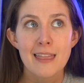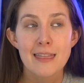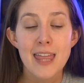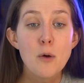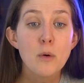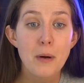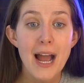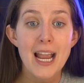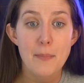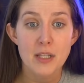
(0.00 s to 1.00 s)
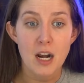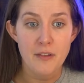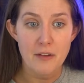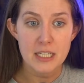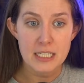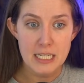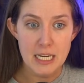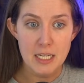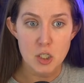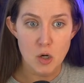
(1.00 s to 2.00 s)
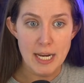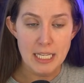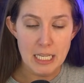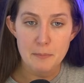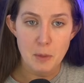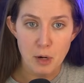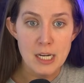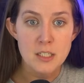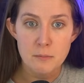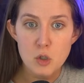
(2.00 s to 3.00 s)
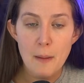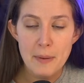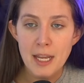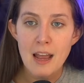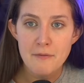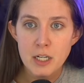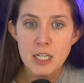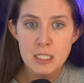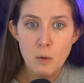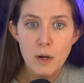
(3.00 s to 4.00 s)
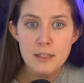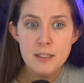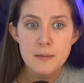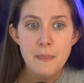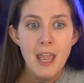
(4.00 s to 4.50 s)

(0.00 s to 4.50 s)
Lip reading: they were buying up a lot of FTT to try and keep the price from dropping at various points.